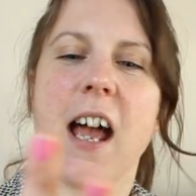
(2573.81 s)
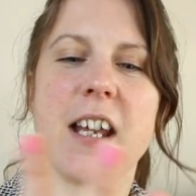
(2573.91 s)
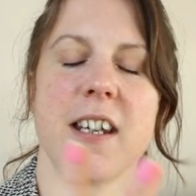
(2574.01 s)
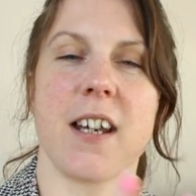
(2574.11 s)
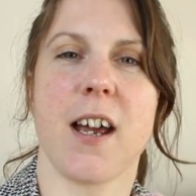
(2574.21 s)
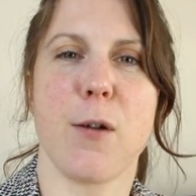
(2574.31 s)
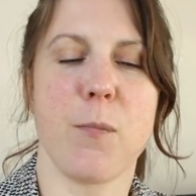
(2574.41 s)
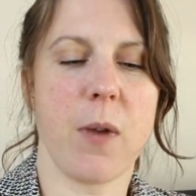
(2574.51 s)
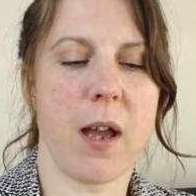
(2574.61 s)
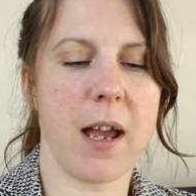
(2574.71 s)
And
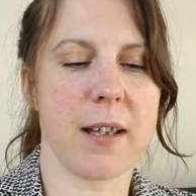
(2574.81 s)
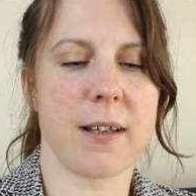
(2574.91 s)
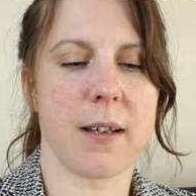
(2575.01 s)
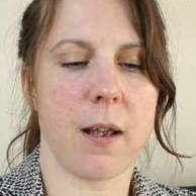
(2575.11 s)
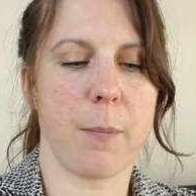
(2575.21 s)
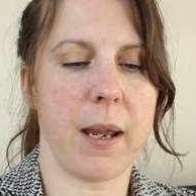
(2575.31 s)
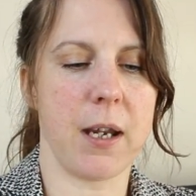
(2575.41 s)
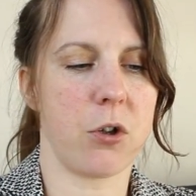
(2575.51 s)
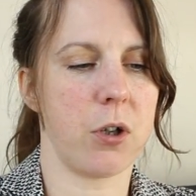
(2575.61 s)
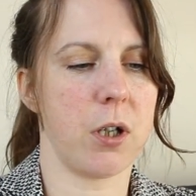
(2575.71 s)
as a
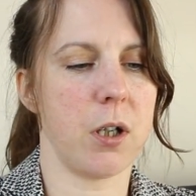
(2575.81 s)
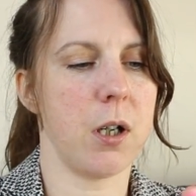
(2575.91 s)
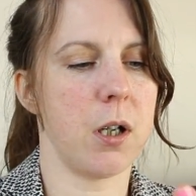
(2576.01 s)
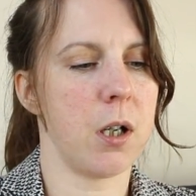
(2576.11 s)
patron,